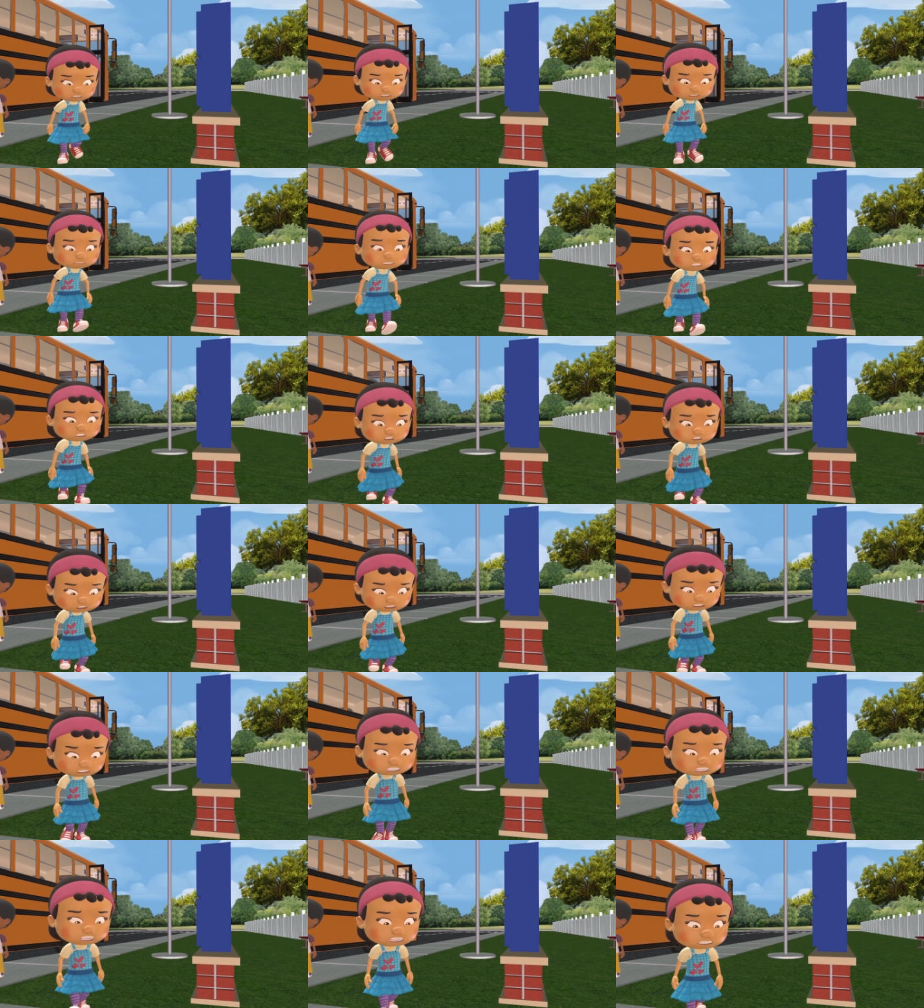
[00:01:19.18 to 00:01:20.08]
It's the
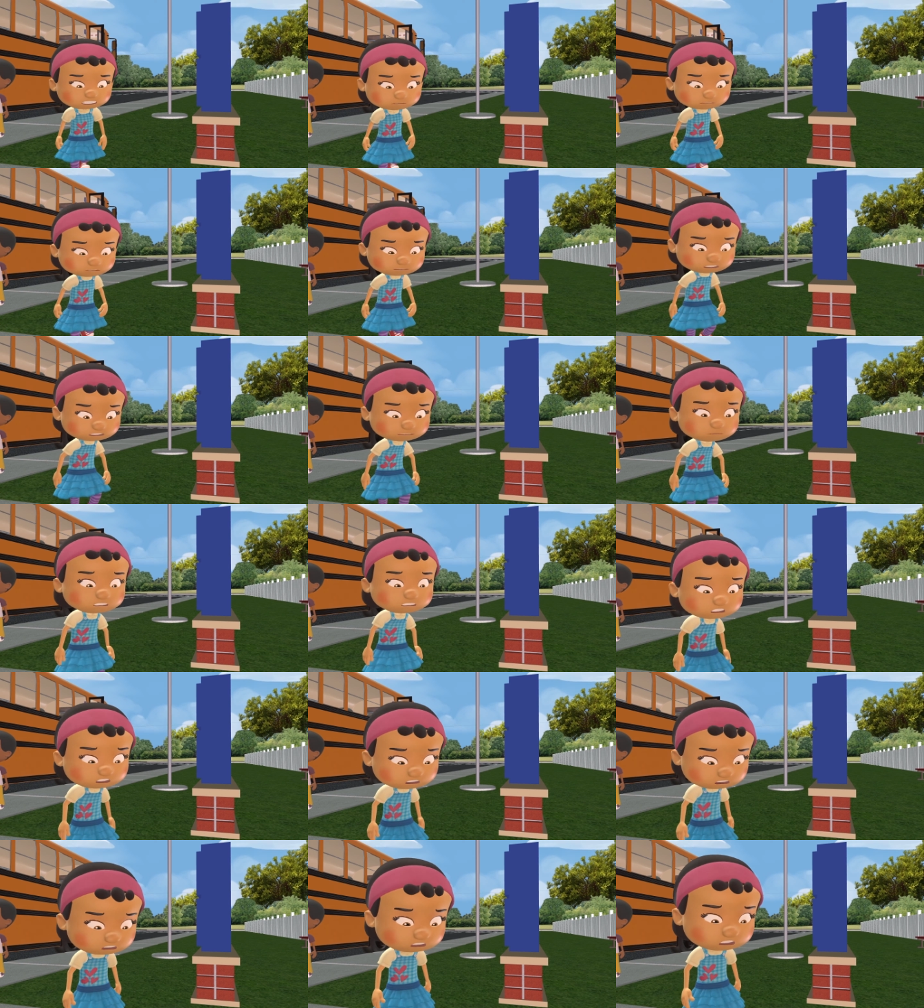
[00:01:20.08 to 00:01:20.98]
last
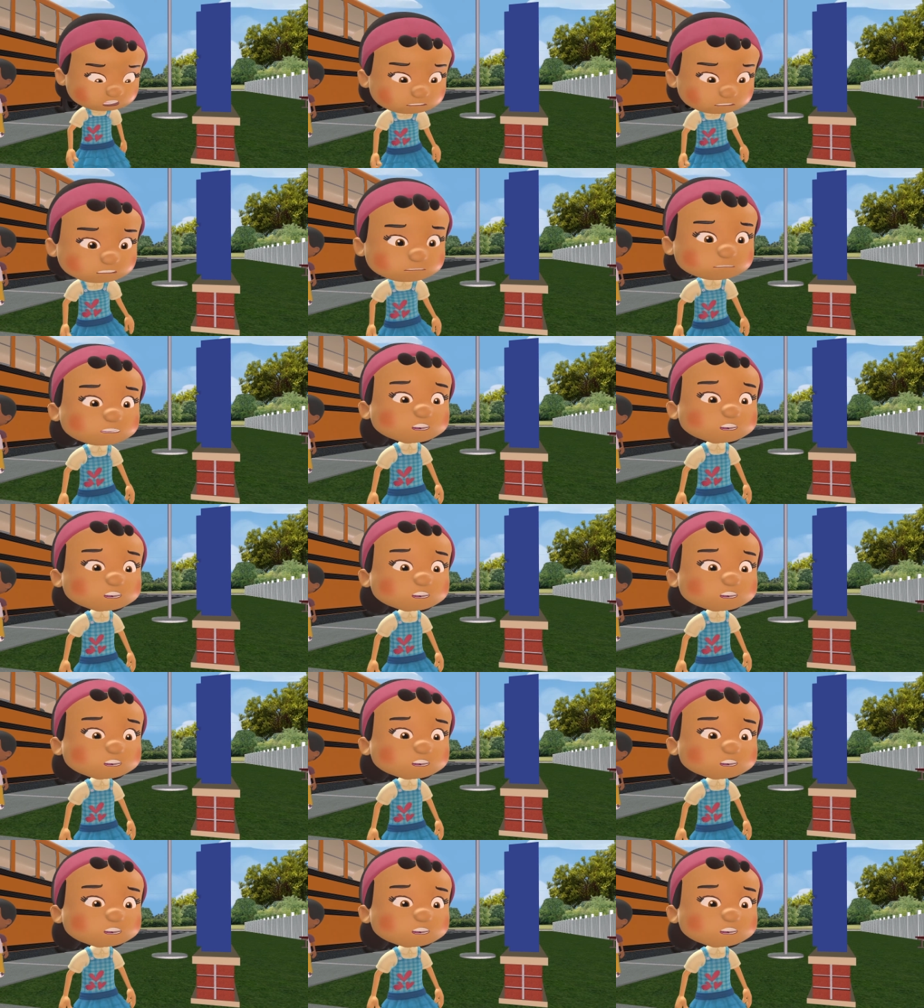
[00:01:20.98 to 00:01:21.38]
day of